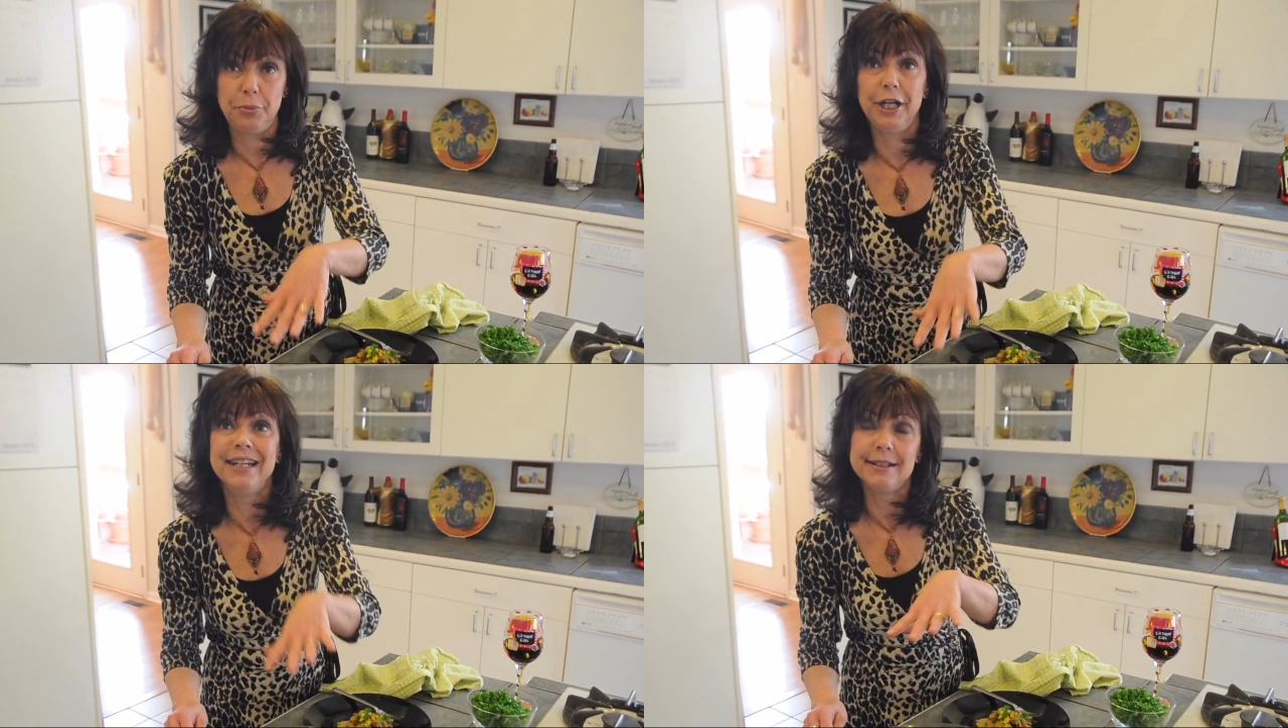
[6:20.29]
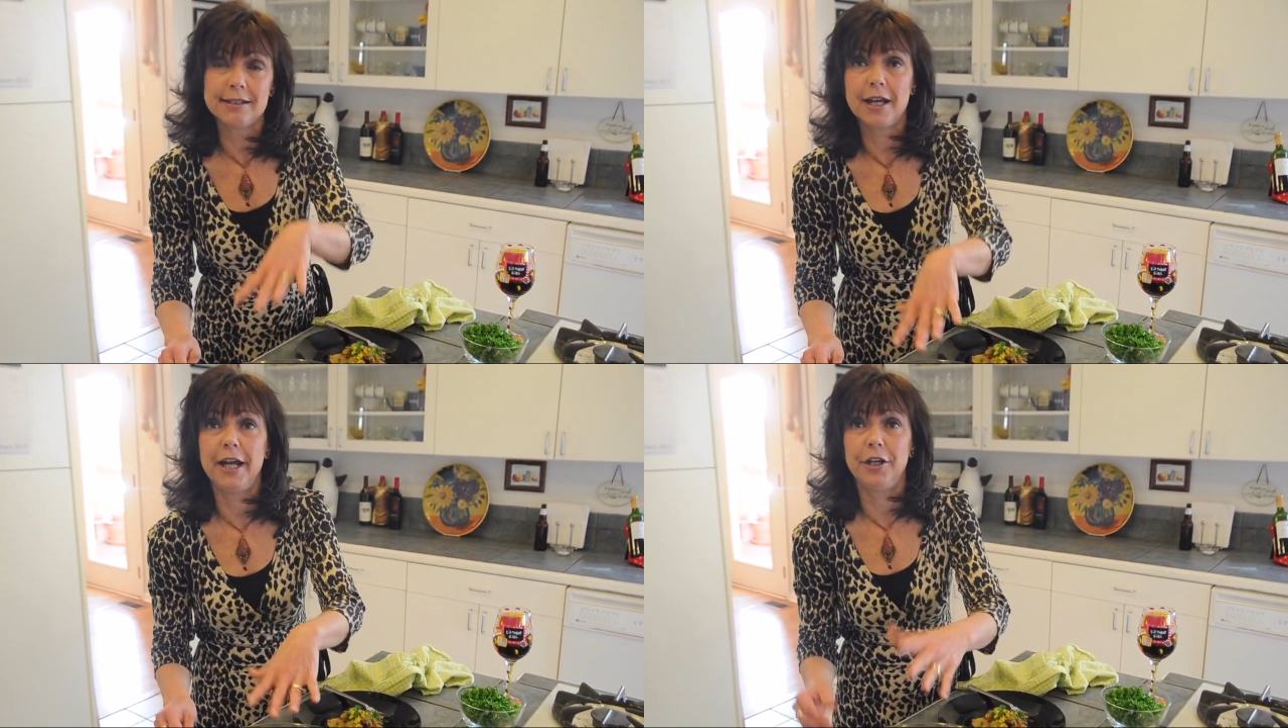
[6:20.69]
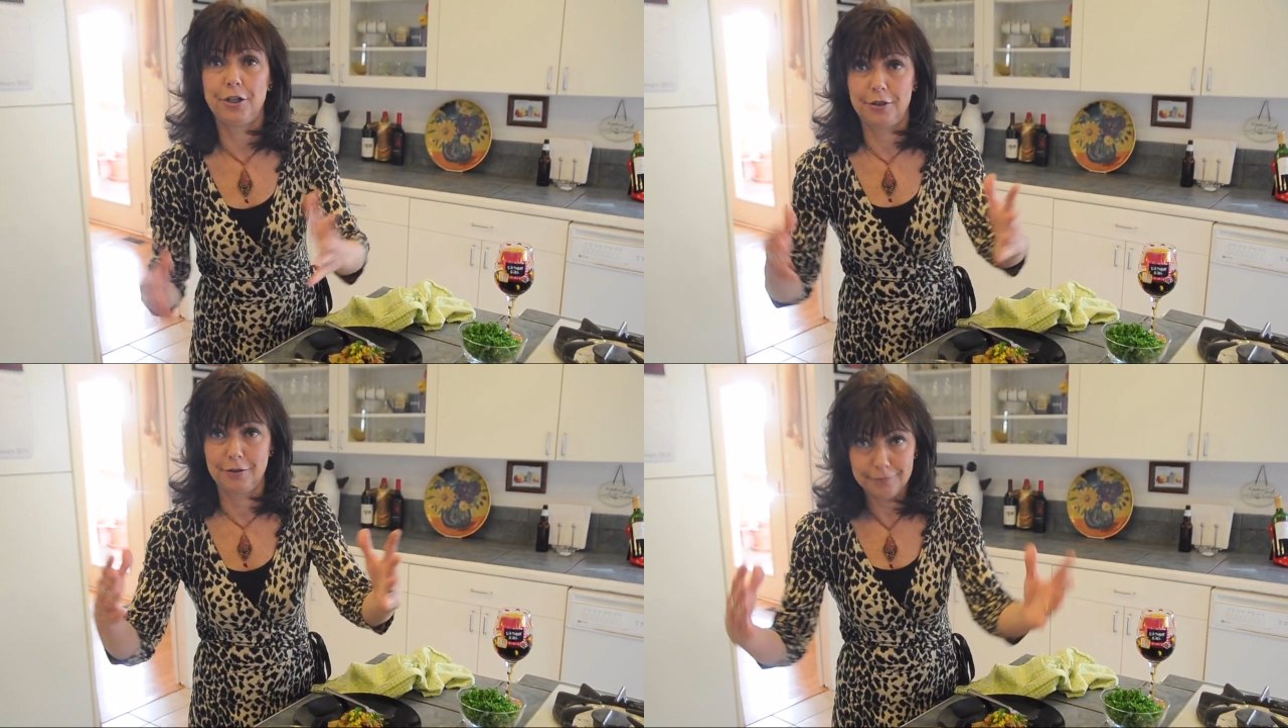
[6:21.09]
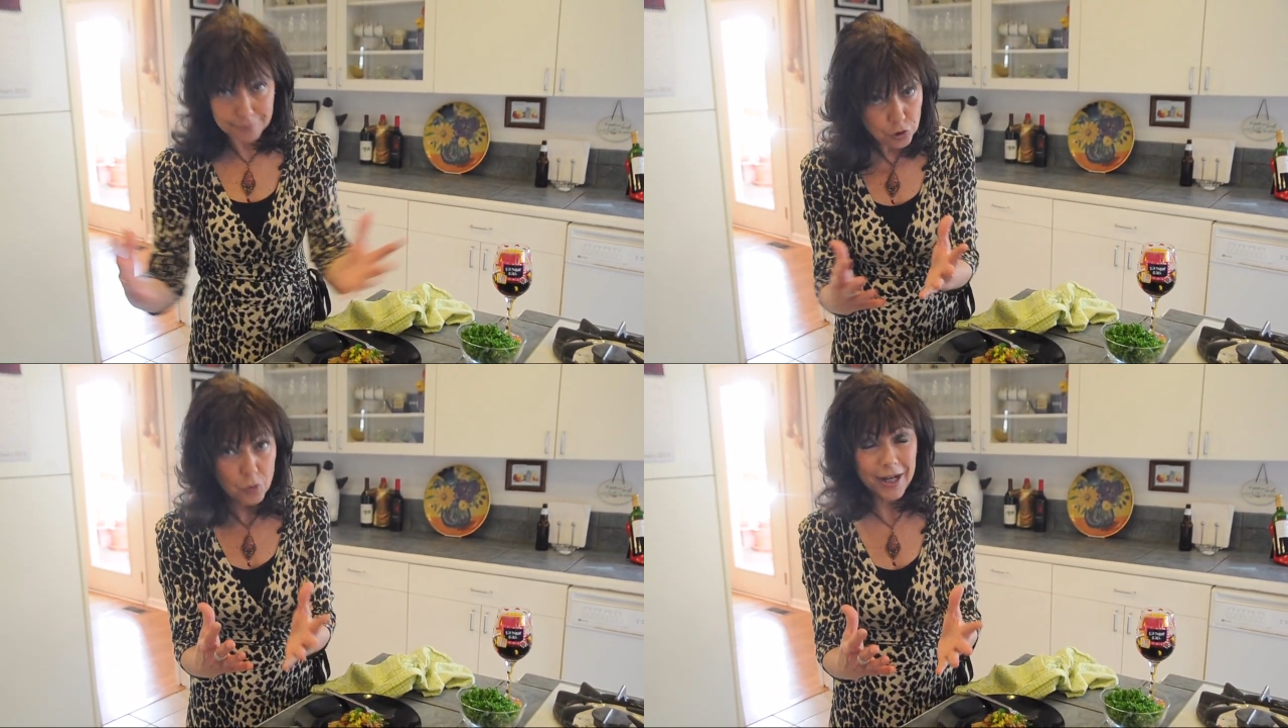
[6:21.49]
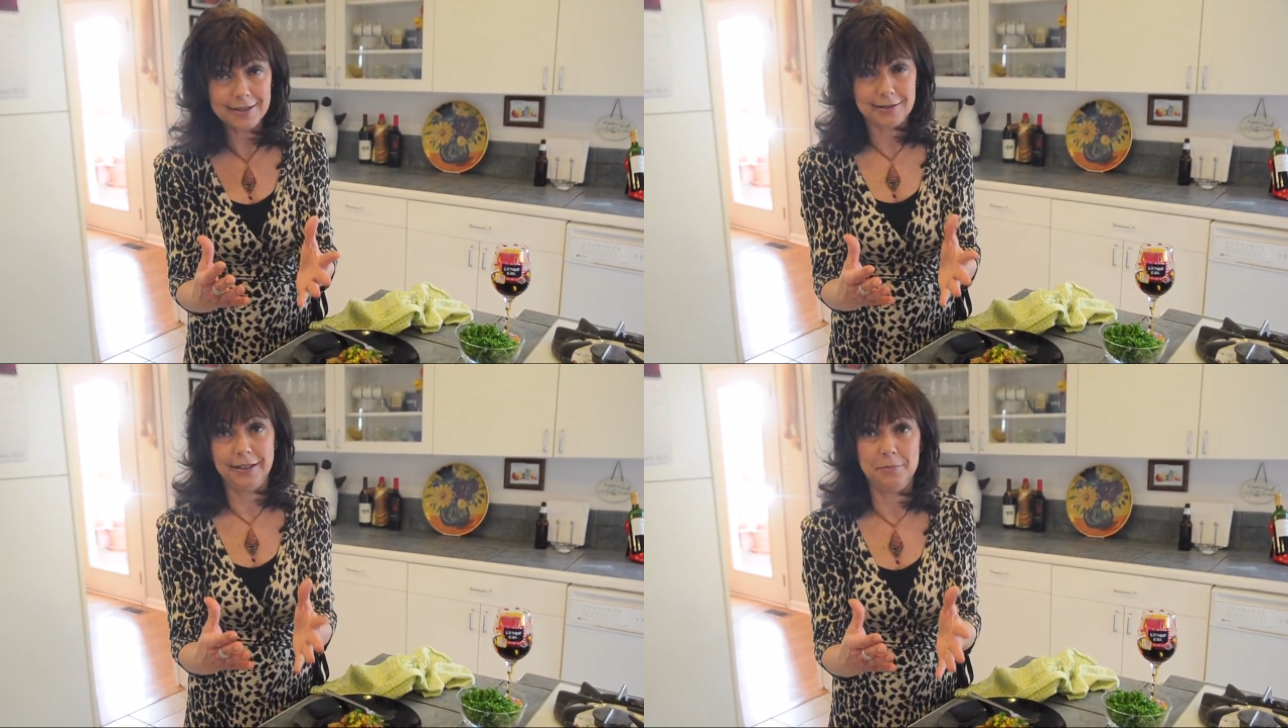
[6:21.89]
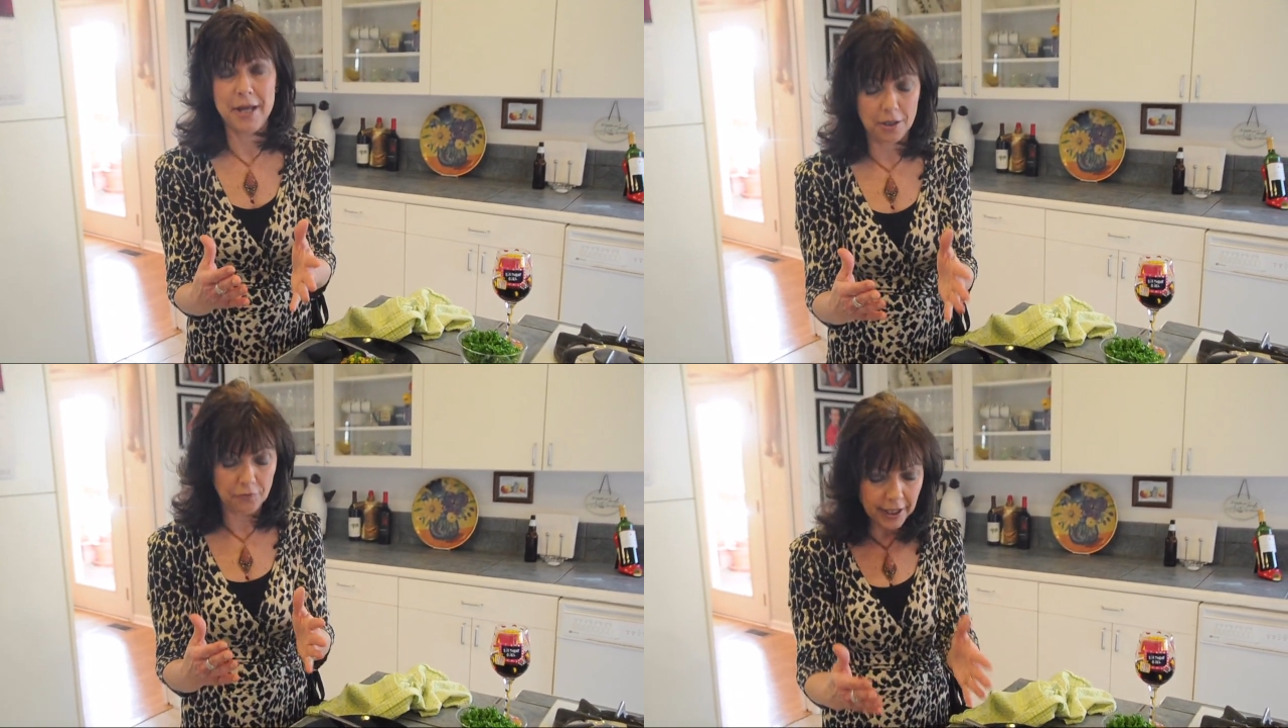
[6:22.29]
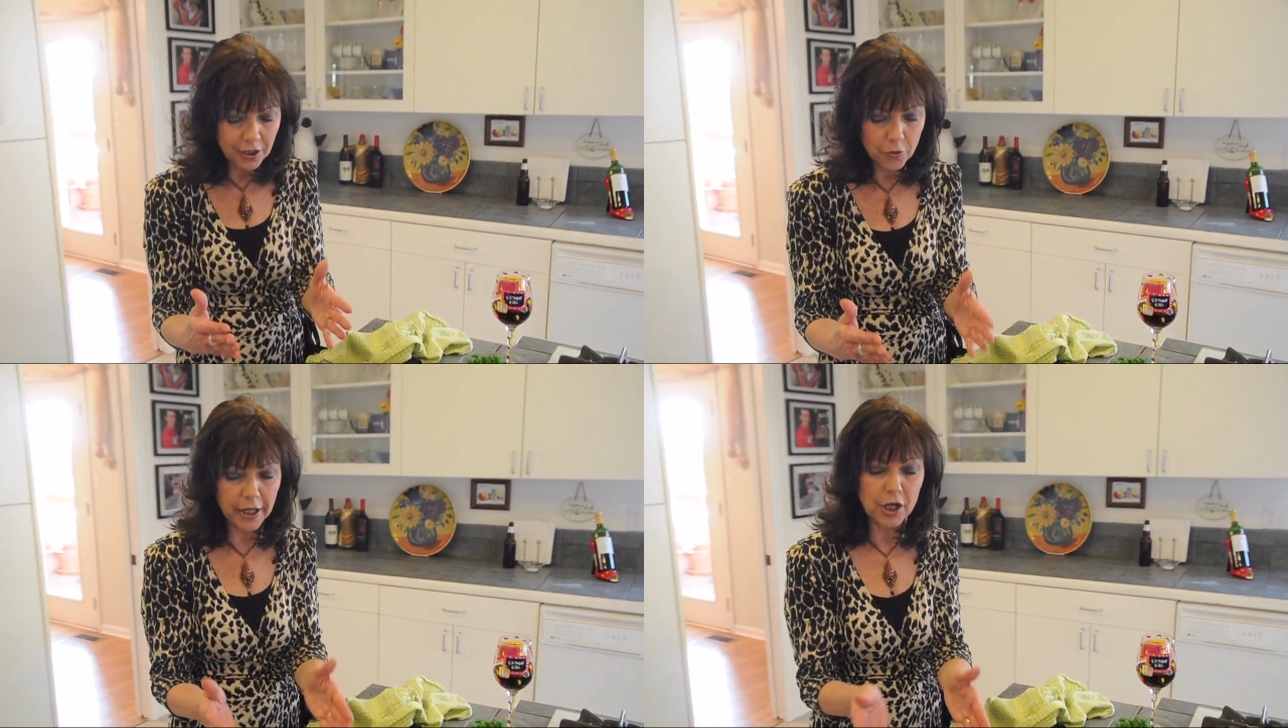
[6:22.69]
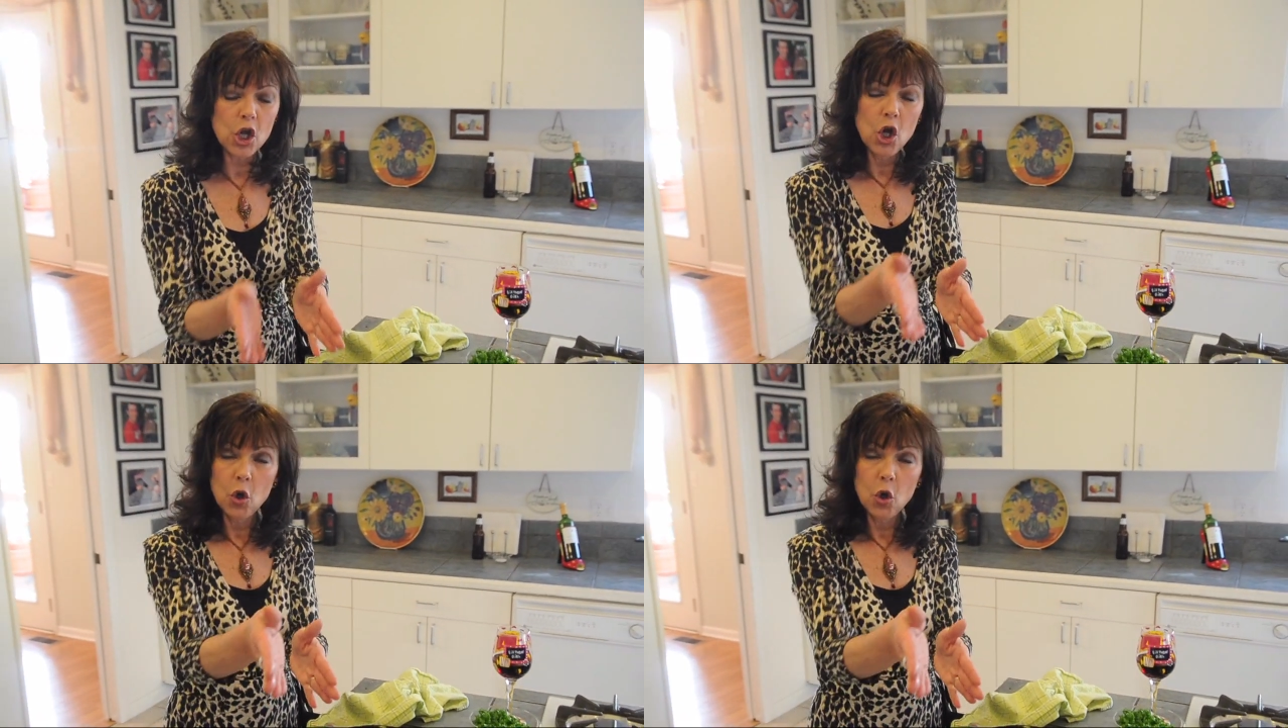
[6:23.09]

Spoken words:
put an entire twice the amount of liquid,